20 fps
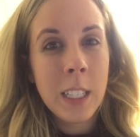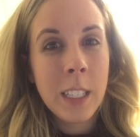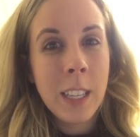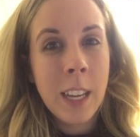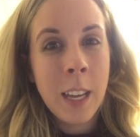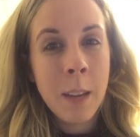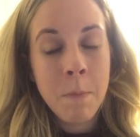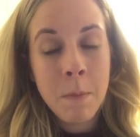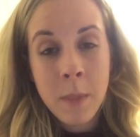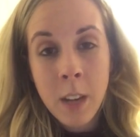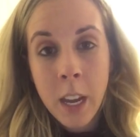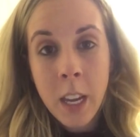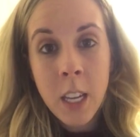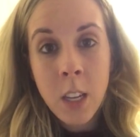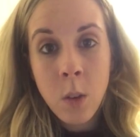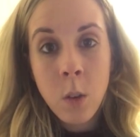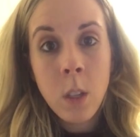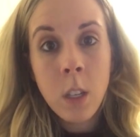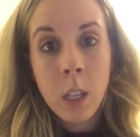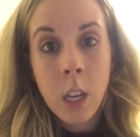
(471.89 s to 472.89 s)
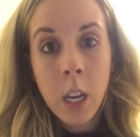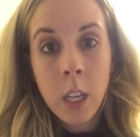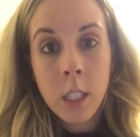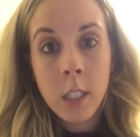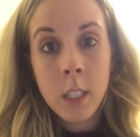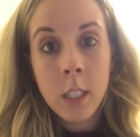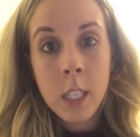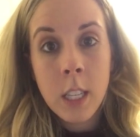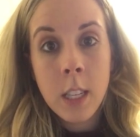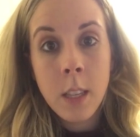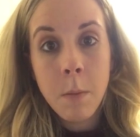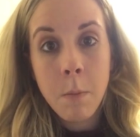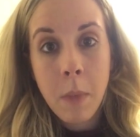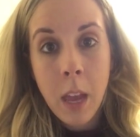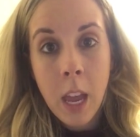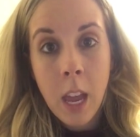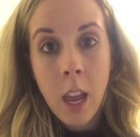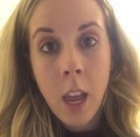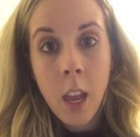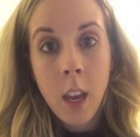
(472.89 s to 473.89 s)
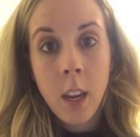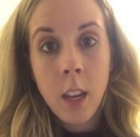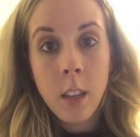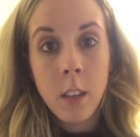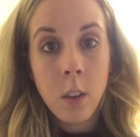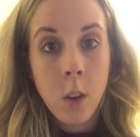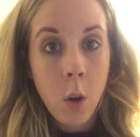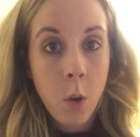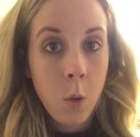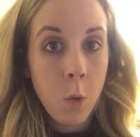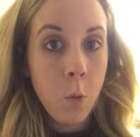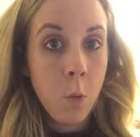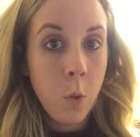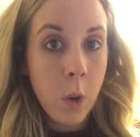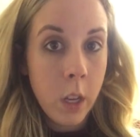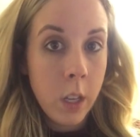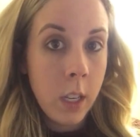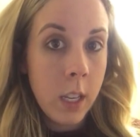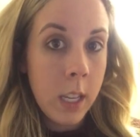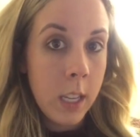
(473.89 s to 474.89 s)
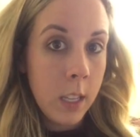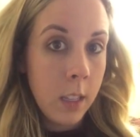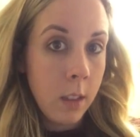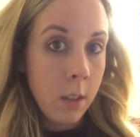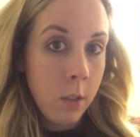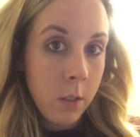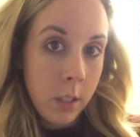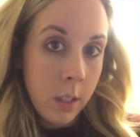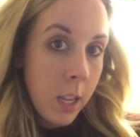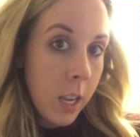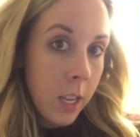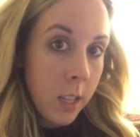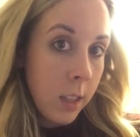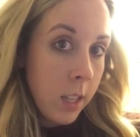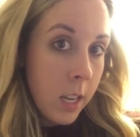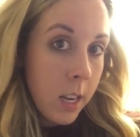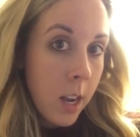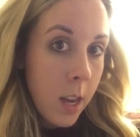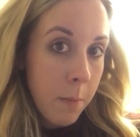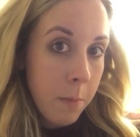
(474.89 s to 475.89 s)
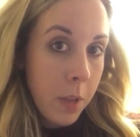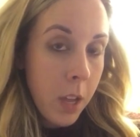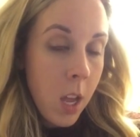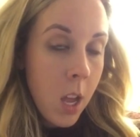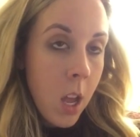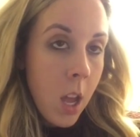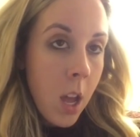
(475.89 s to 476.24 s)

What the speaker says: at night you can kind of see the man and know what he looks like lit up.